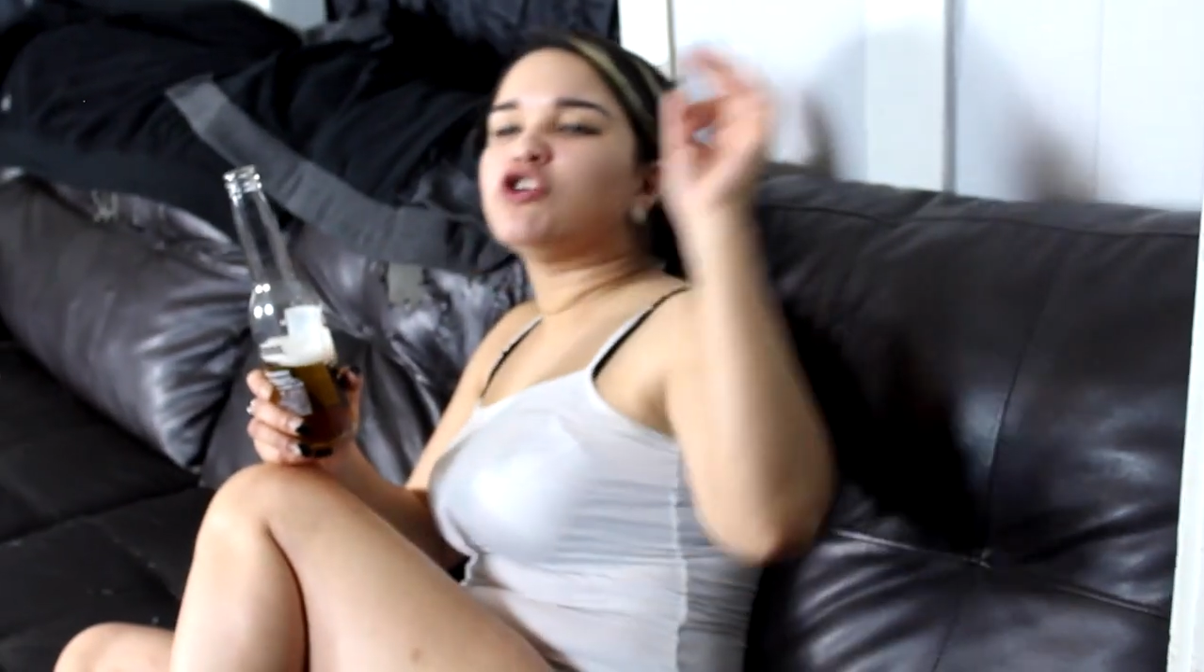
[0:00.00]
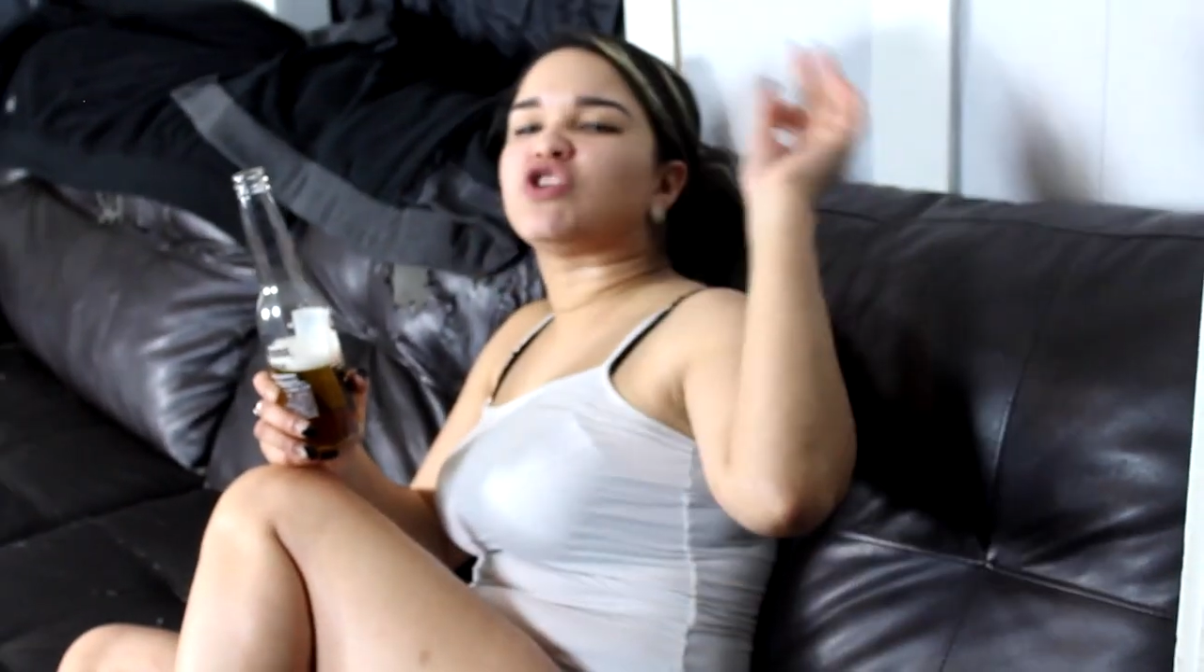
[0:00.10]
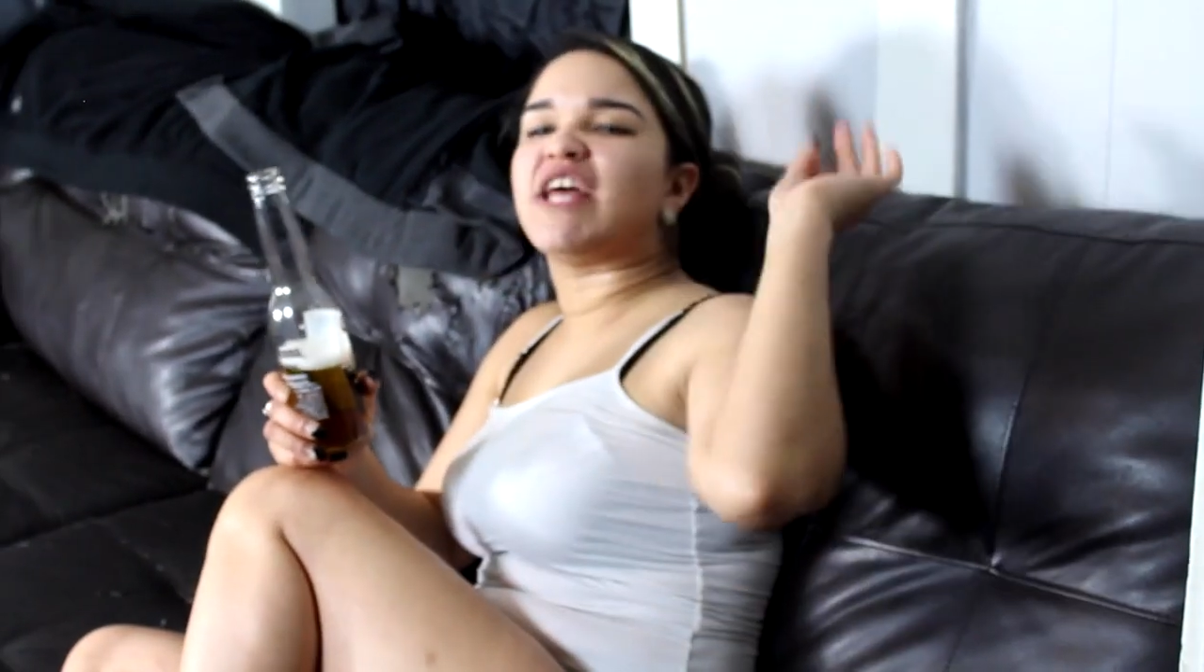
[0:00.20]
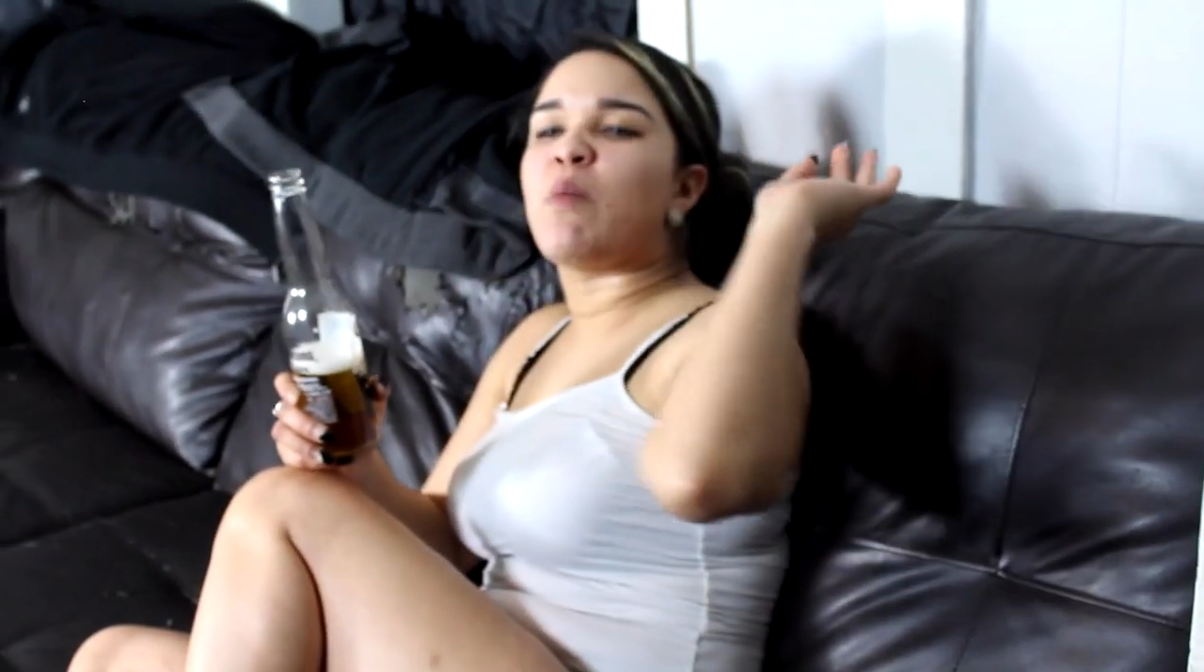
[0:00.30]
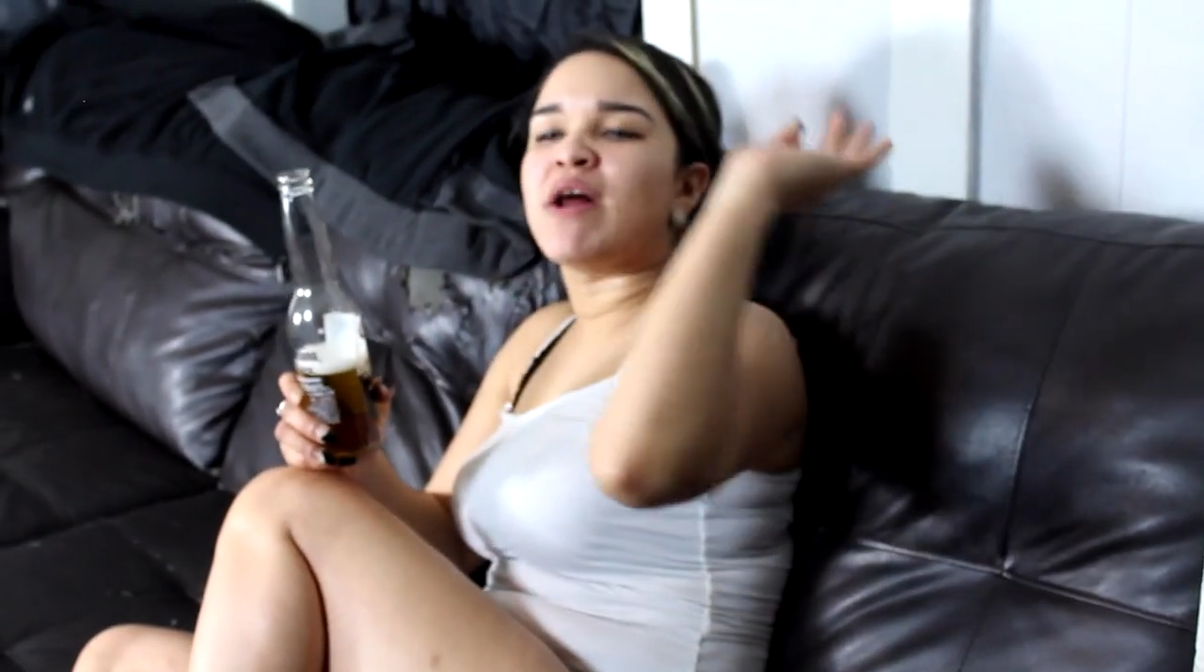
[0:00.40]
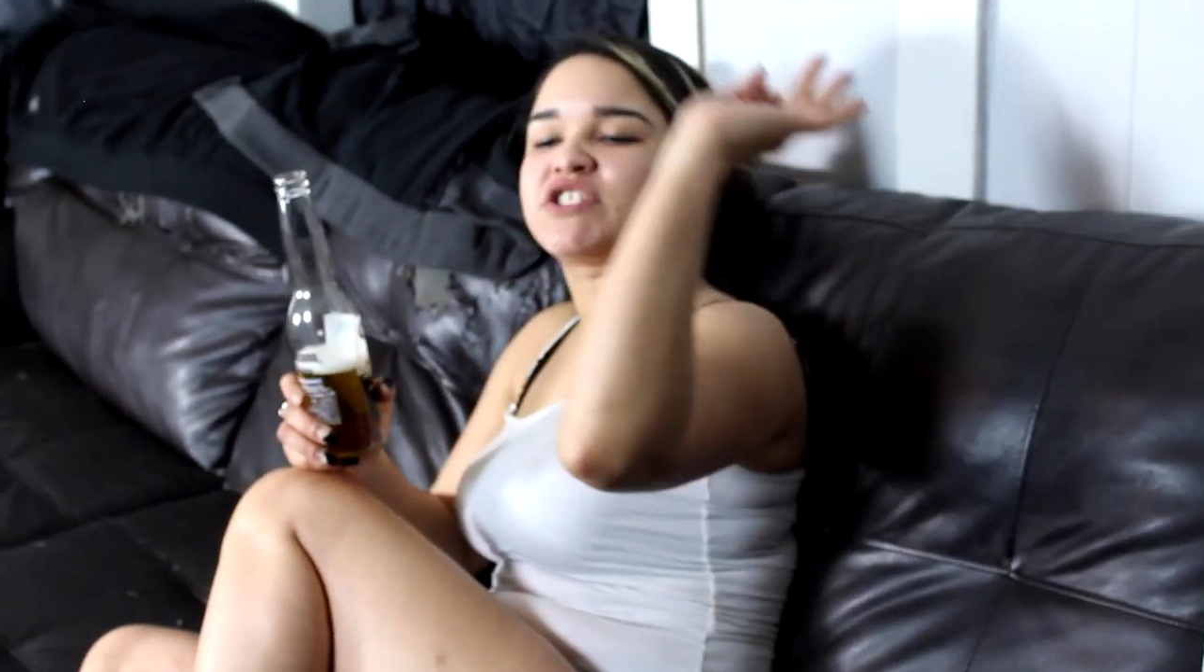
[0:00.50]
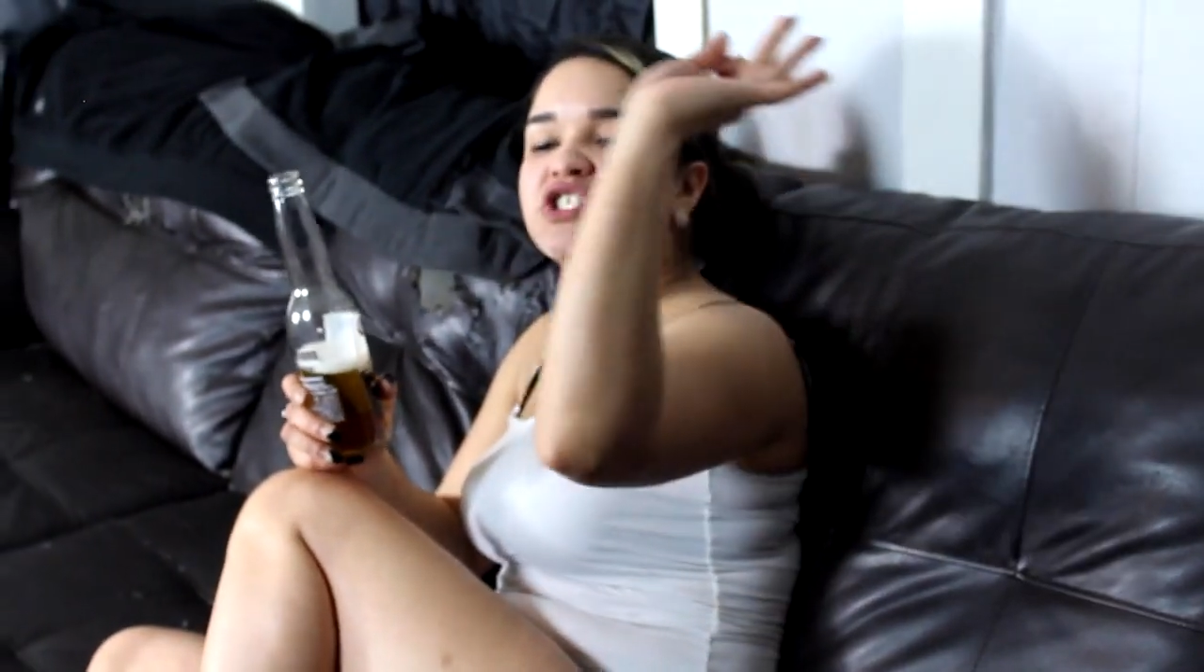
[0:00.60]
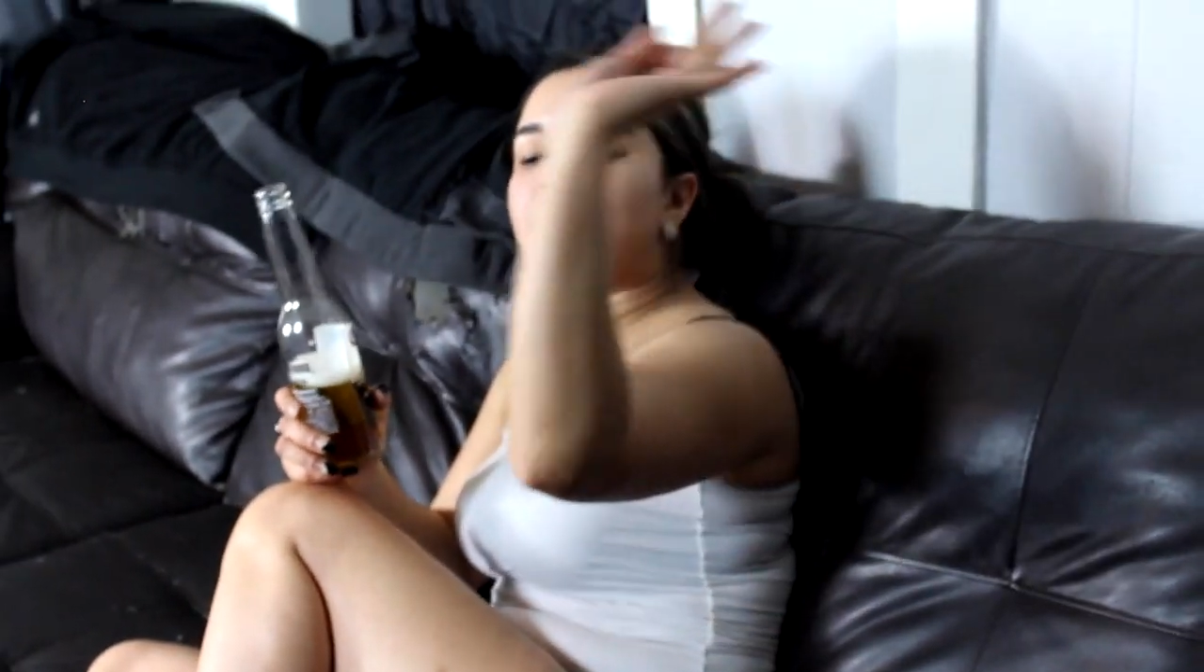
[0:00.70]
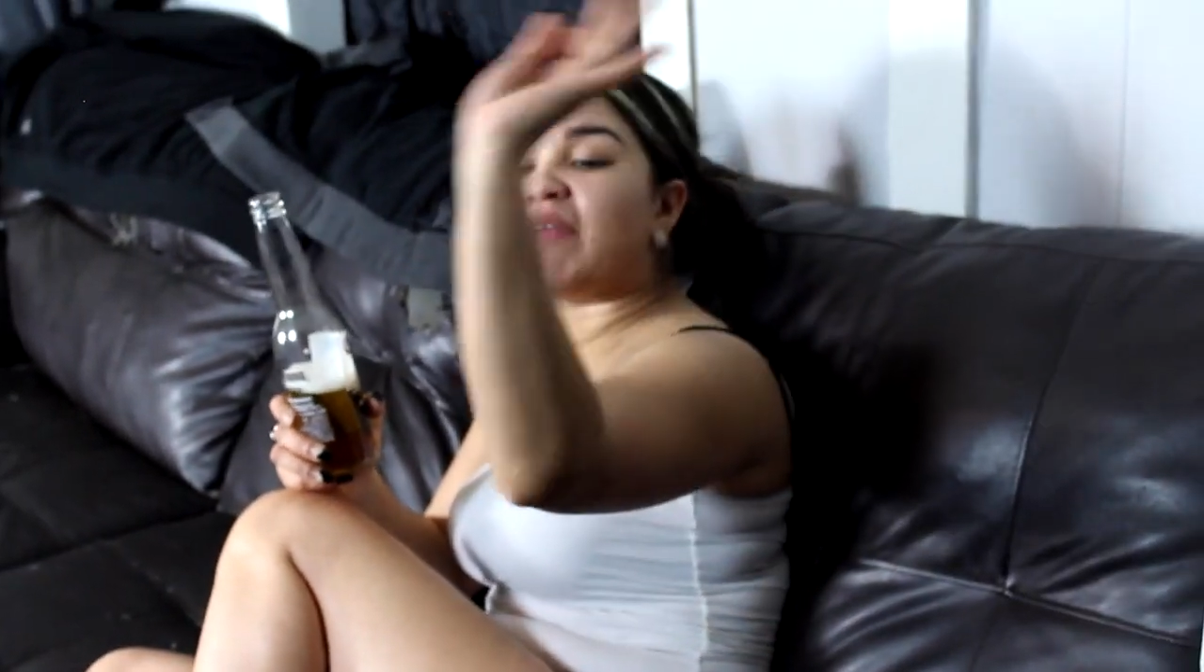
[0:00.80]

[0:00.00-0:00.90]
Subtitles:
so they want to